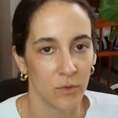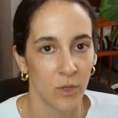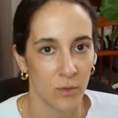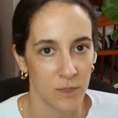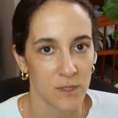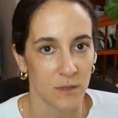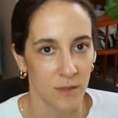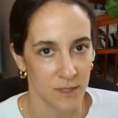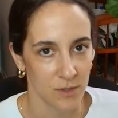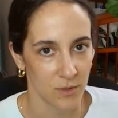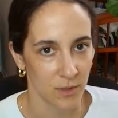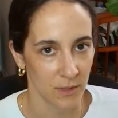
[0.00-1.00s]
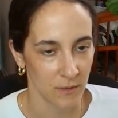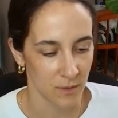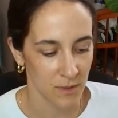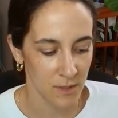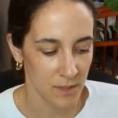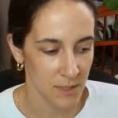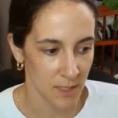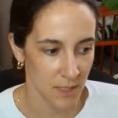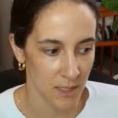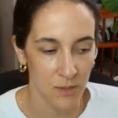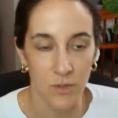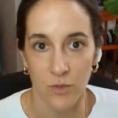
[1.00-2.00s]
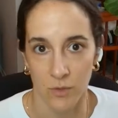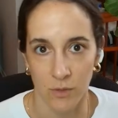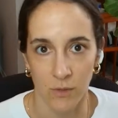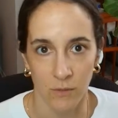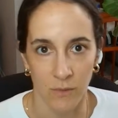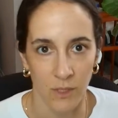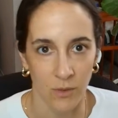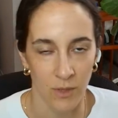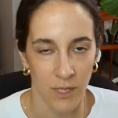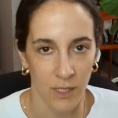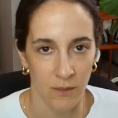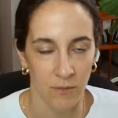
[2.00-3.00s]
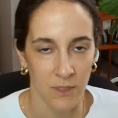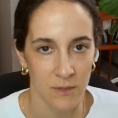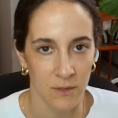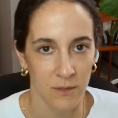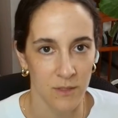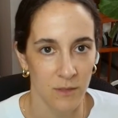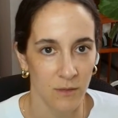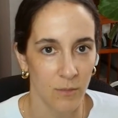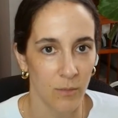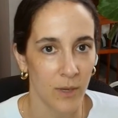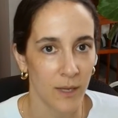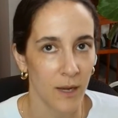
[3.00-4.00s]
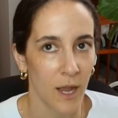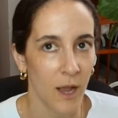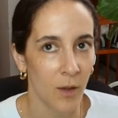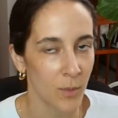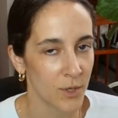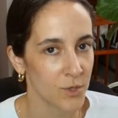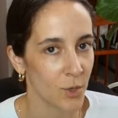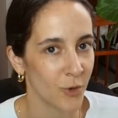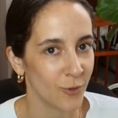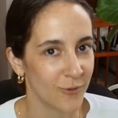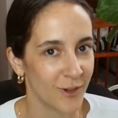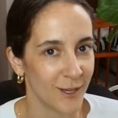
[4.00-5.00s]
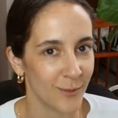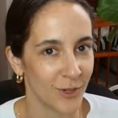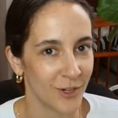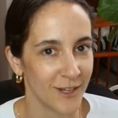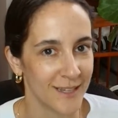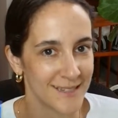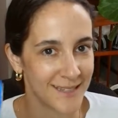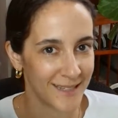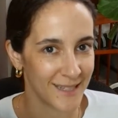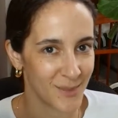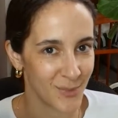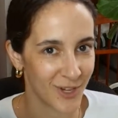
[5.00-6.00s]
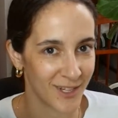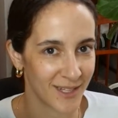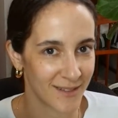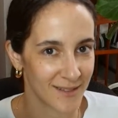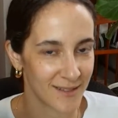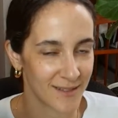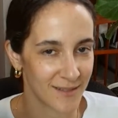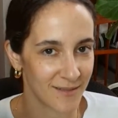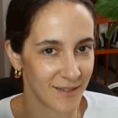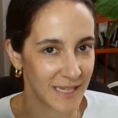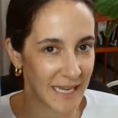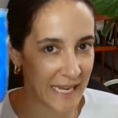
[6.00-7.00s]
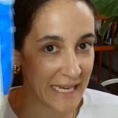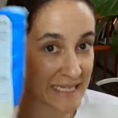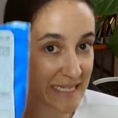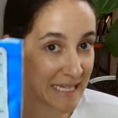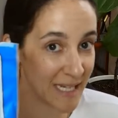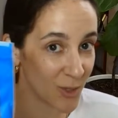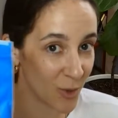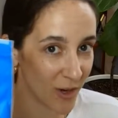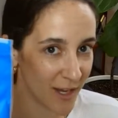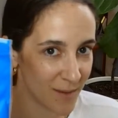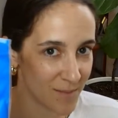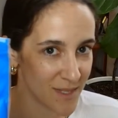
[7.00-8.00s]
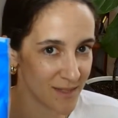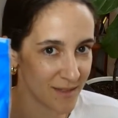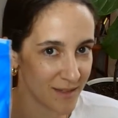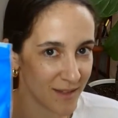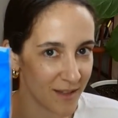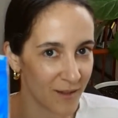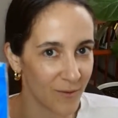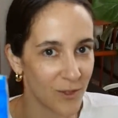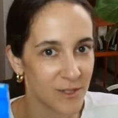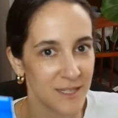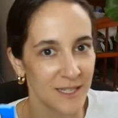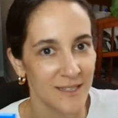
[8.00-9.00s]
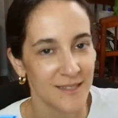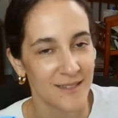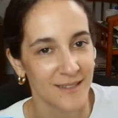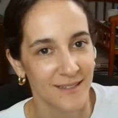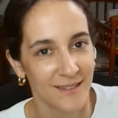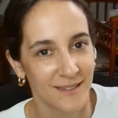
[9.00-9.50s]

lowers cholesterol levels, because that is true. We know that in research. But how much oat fiber is in these products, right? 18 grams versus